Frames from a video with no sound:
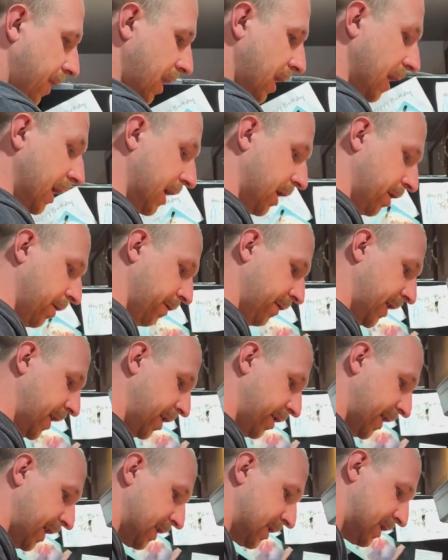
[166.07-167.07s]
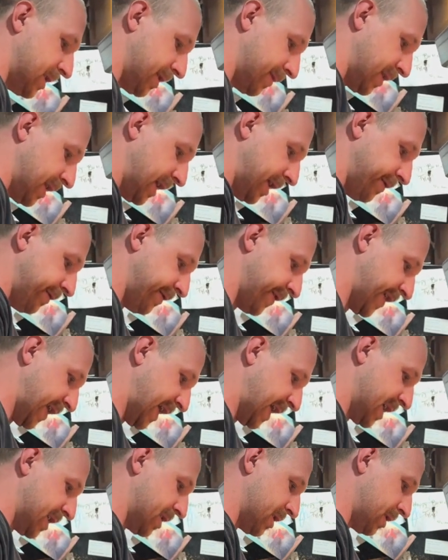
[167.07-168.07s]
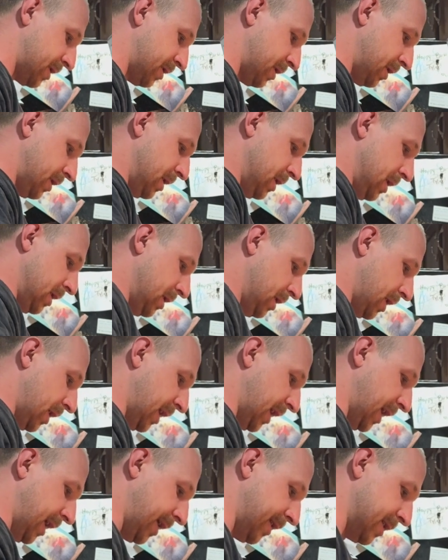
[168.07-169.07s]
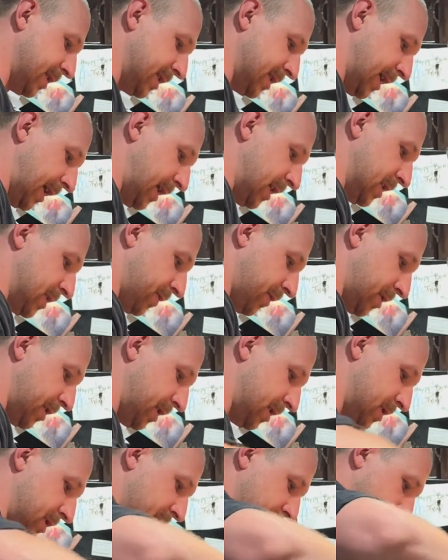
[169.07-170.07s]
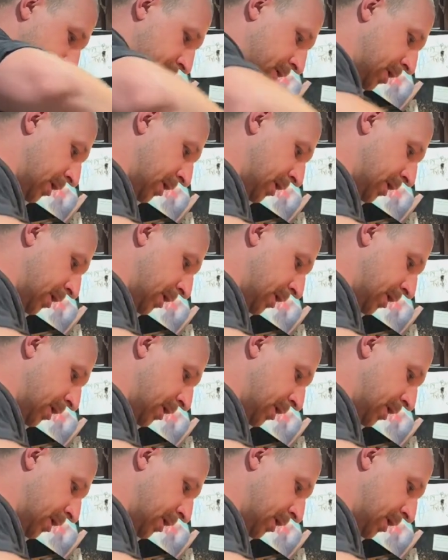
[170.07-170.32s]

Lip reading: I'm gonna render out some of that fat. Again, this is 80/20, so